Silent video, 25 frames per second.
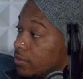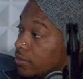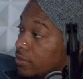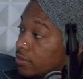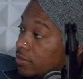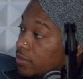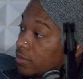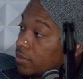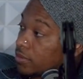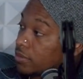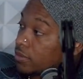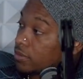
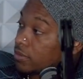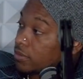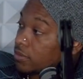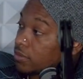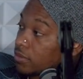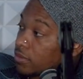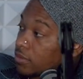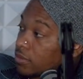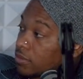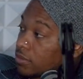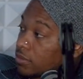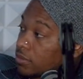
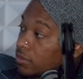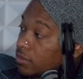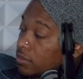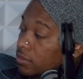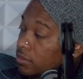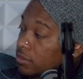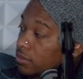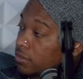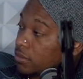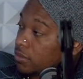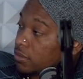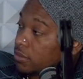
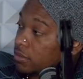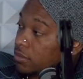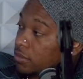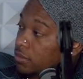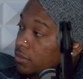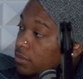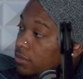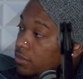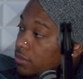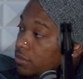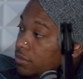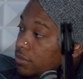
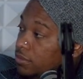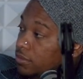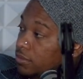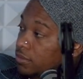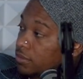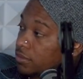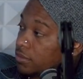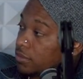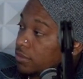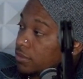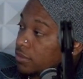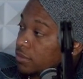
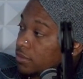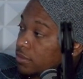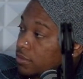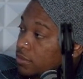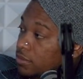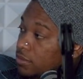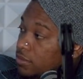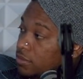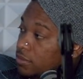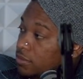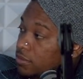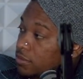
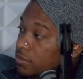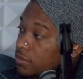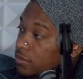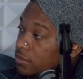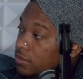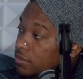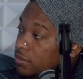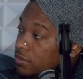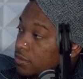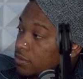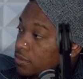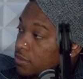
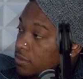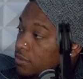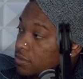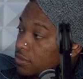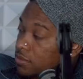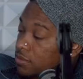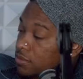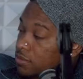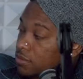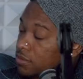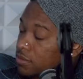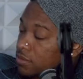
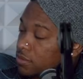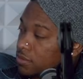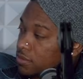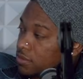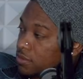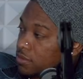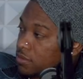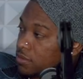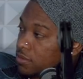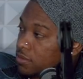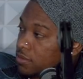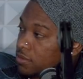
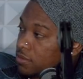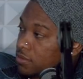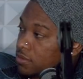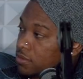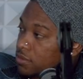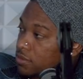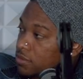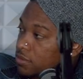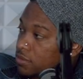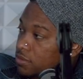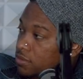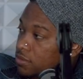
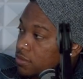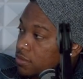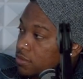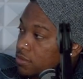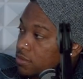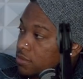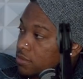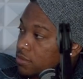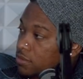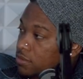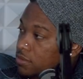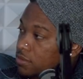
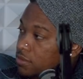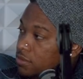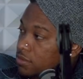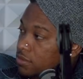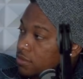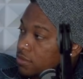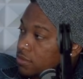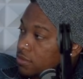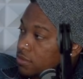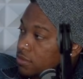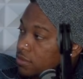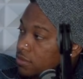
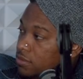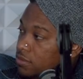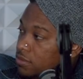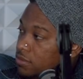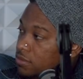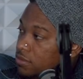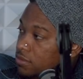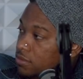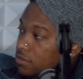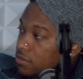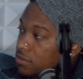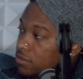
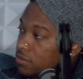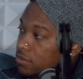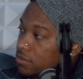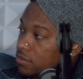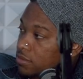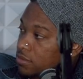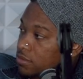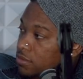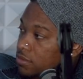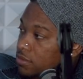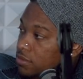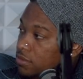
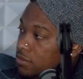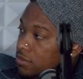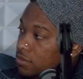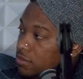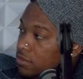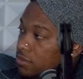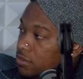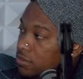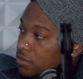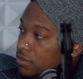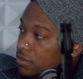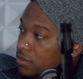
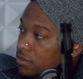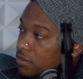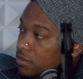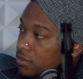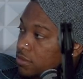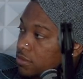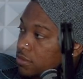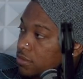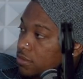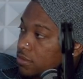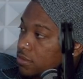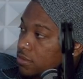
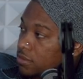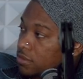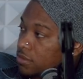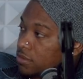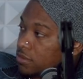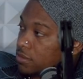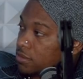The person shown says nothing.